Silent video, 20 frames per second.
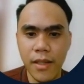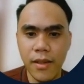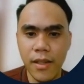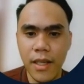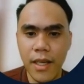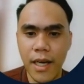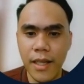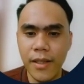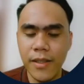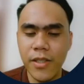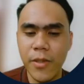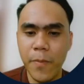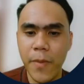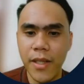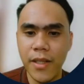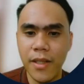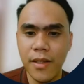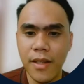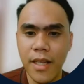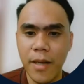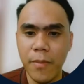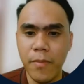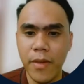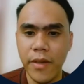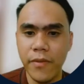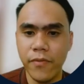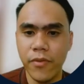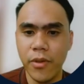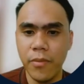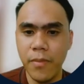and the anticipated
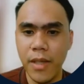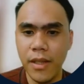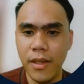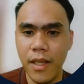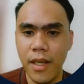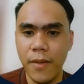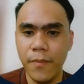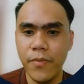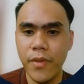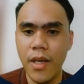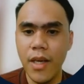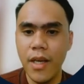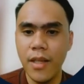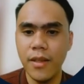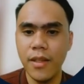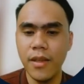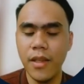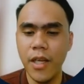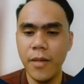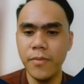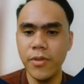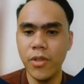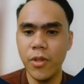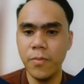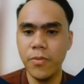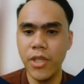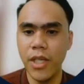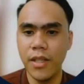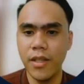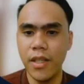timeline for meeting the team's
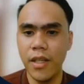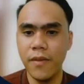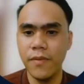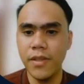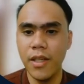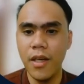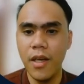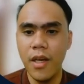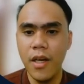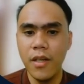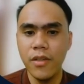objectives.